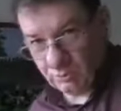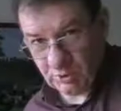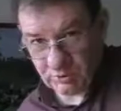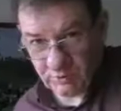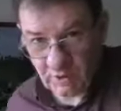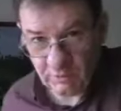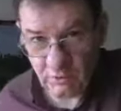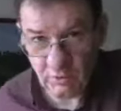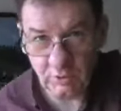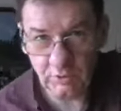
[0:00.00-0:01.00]
much valve
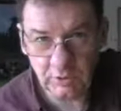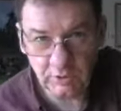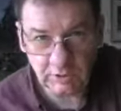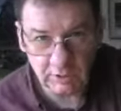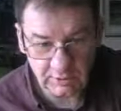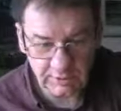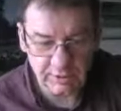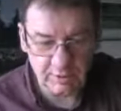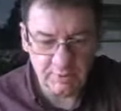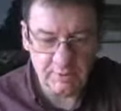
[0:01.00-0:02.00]
oil can clog it
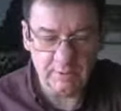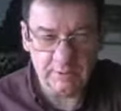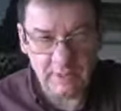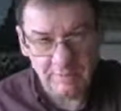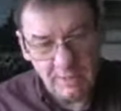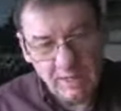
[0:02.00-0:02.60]
up. Okay.